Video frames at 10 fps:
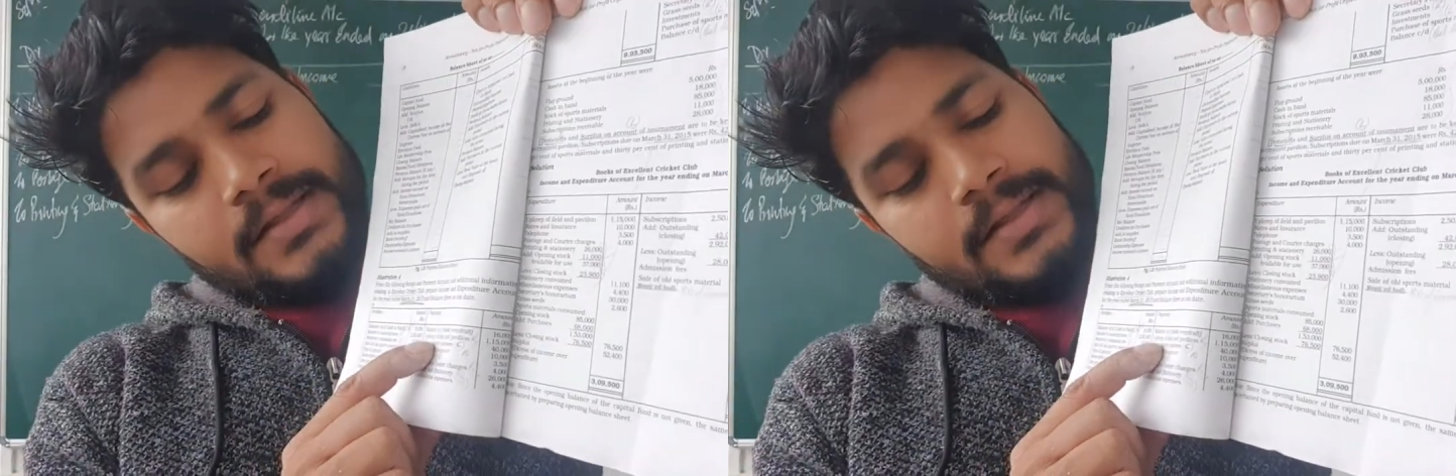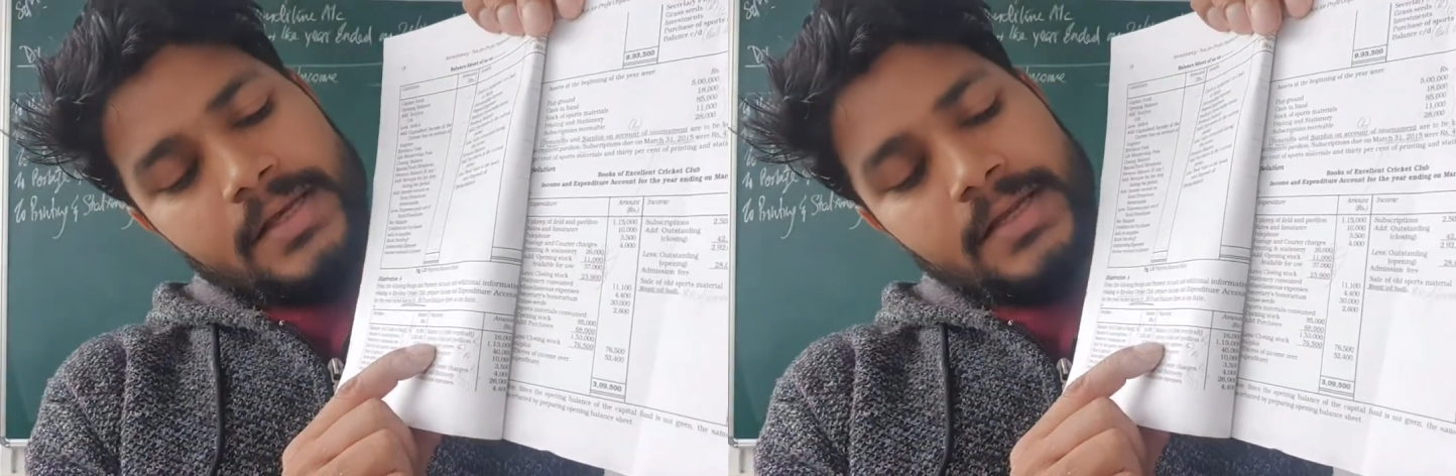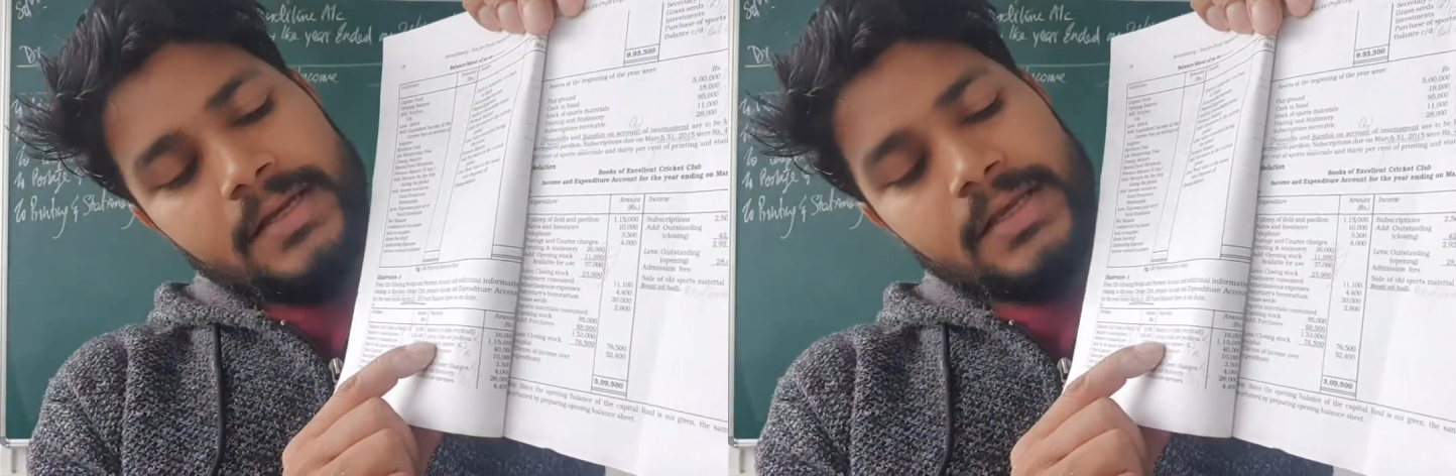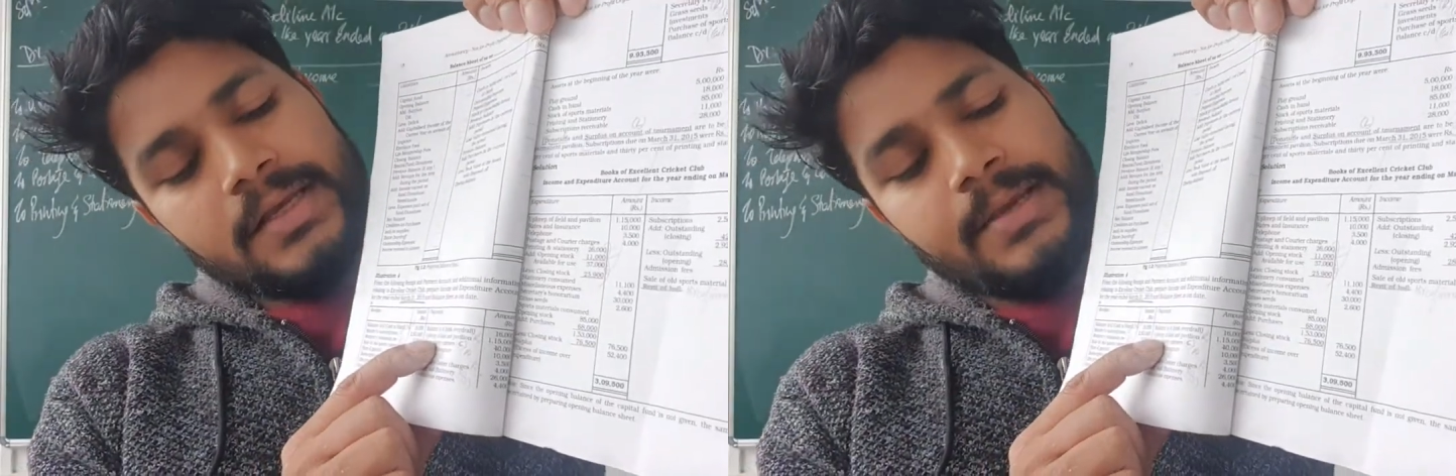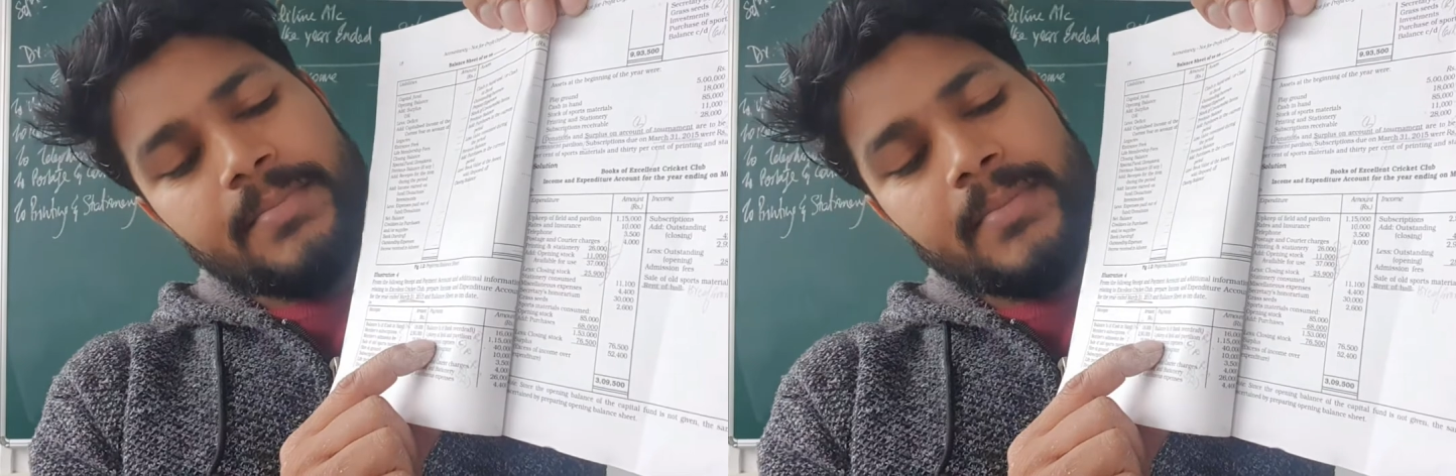Then
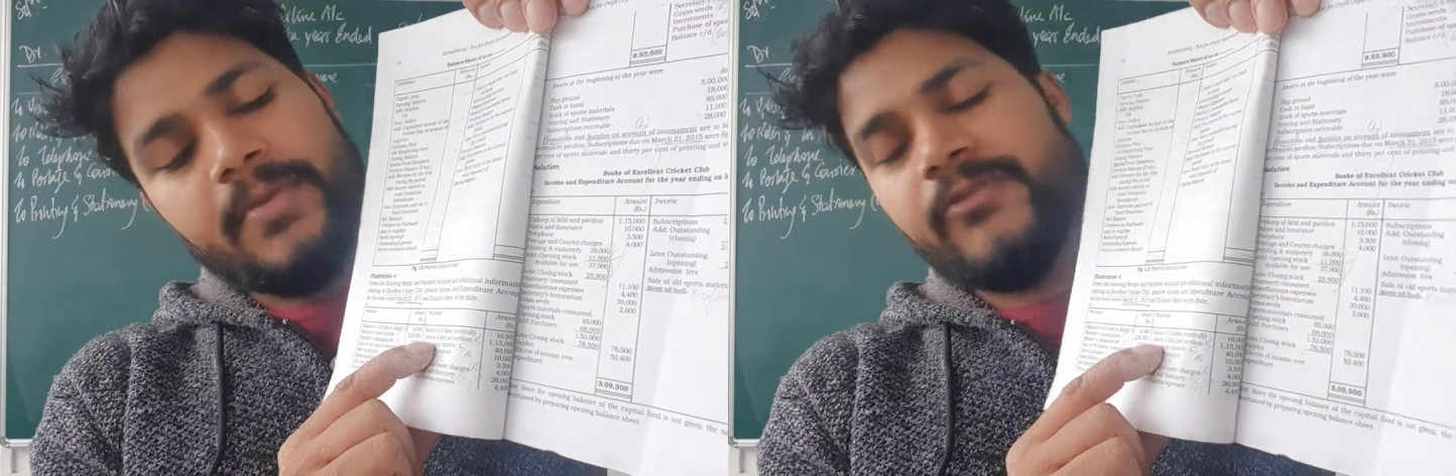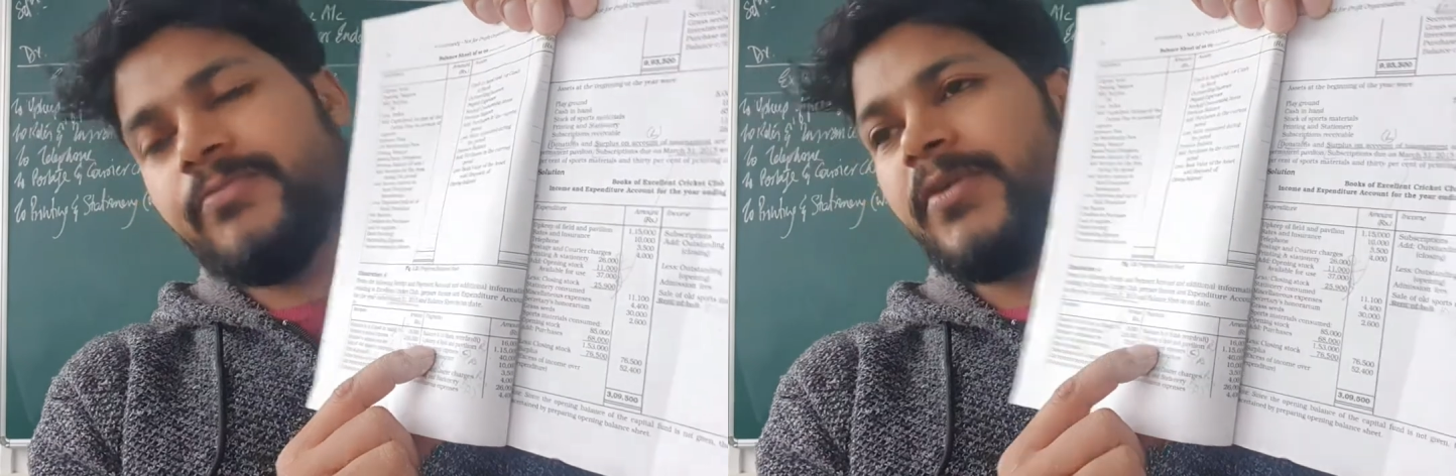keep up of